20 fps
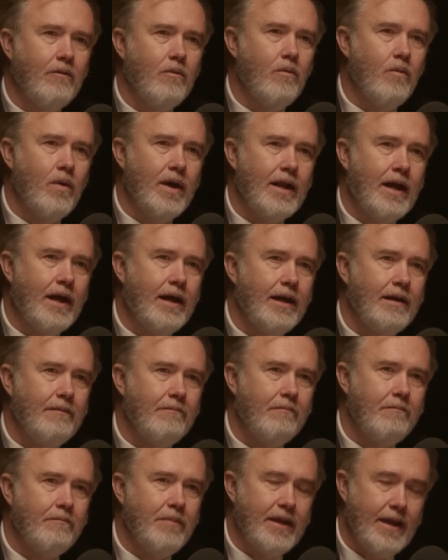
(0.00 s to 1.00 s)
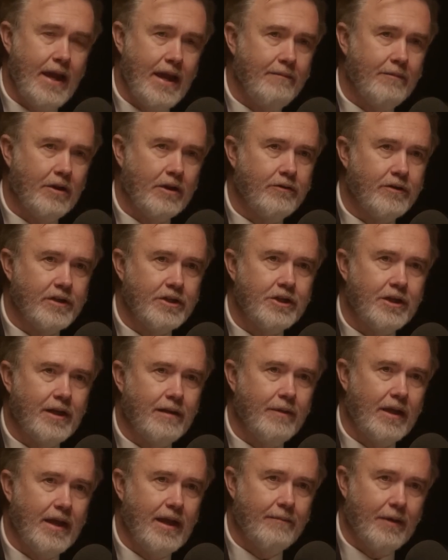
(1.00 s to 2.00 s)
when I became a Christian, I
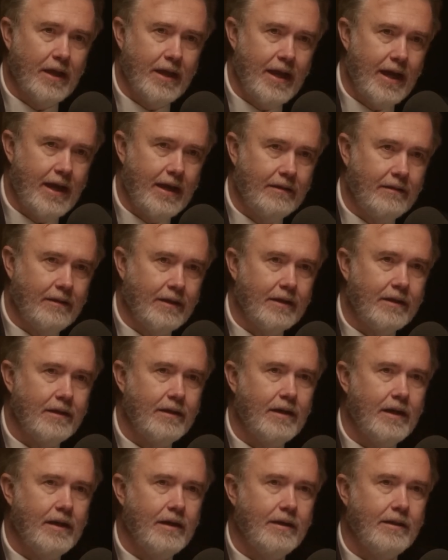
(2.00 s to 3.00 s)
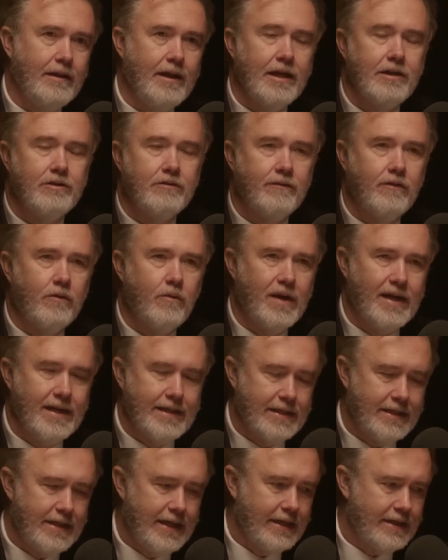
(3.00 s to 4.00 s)
became a Catholic at the age of
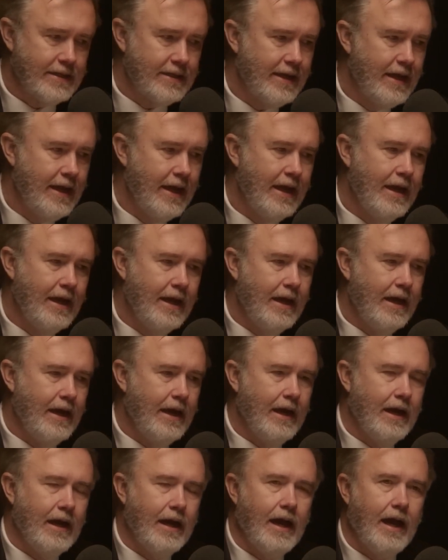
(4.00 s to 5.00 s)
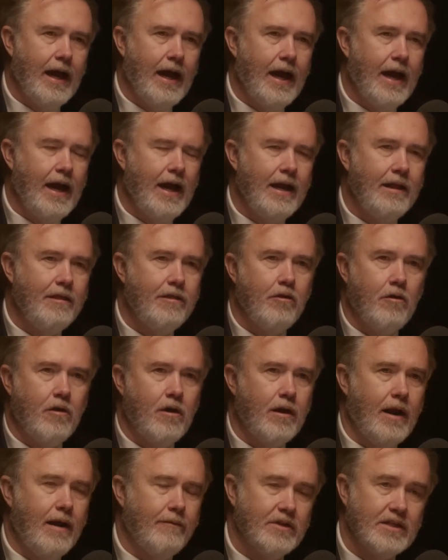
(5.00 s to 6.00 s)
26. I
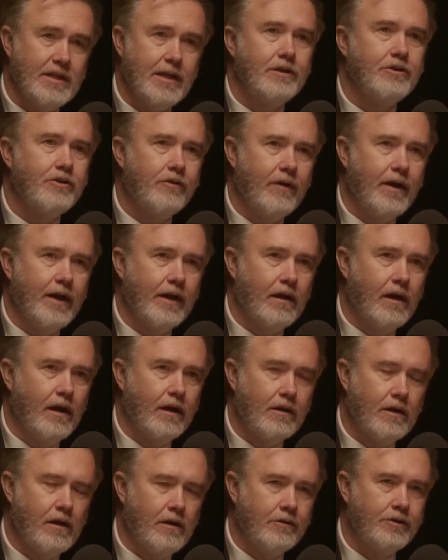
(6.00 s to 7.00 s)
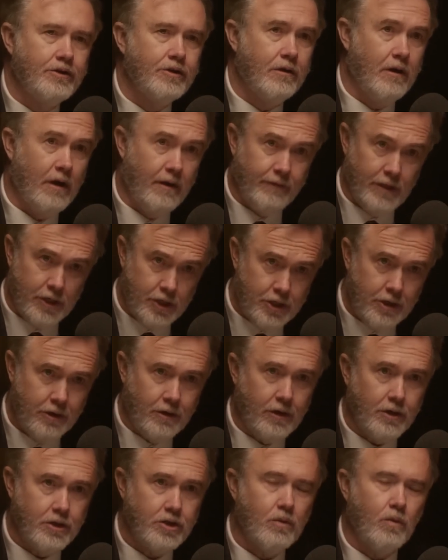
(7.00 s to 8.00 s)
thought I was entering a culture of the
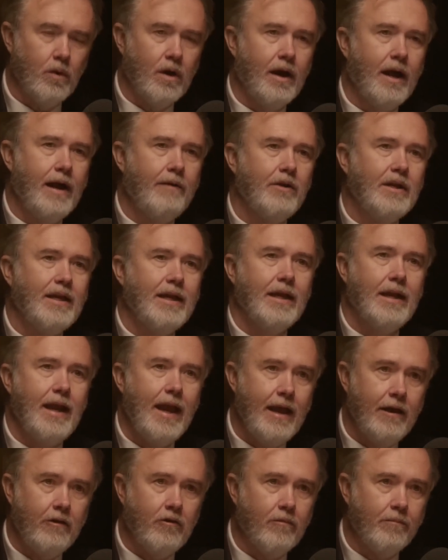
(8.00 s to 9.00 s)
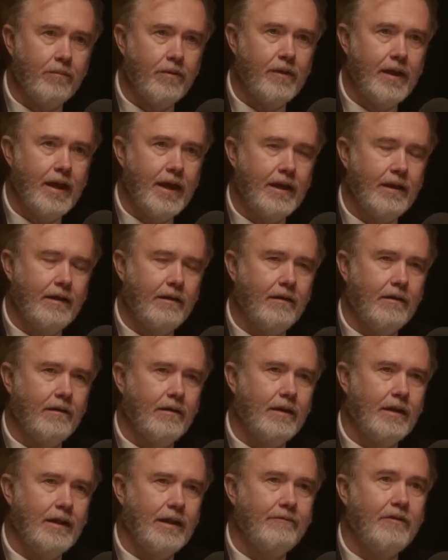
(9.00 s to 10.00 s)
church where I would get help in
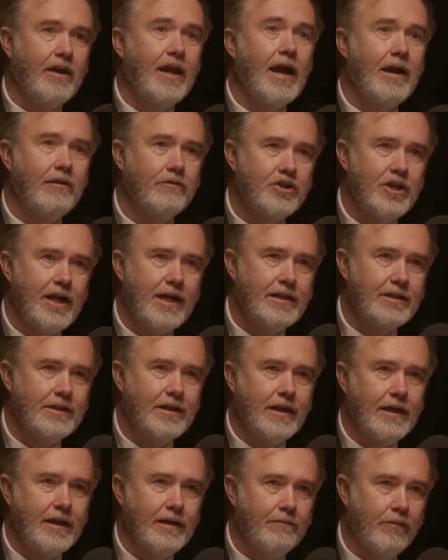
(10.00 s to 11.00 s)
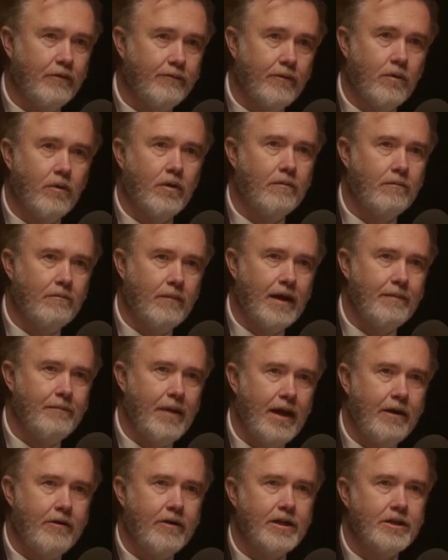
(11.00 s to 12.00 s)
living out chastity before my
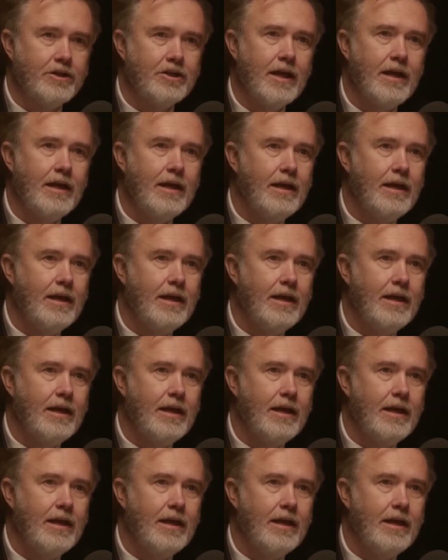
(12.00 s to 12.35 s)
marriage.